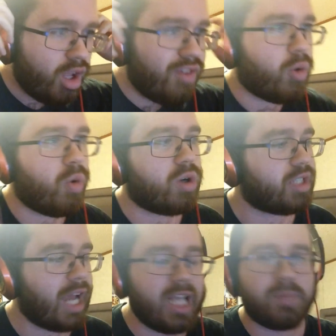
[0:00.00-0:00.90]
Of
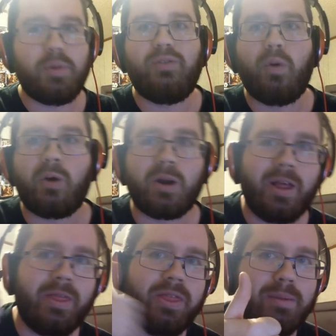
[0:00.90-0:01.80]
course, as before,
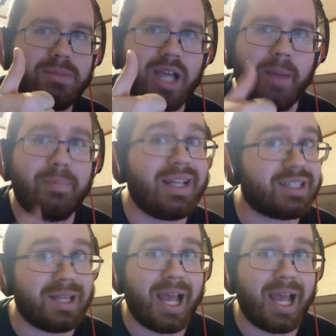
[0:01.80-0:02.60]
thumbs up means I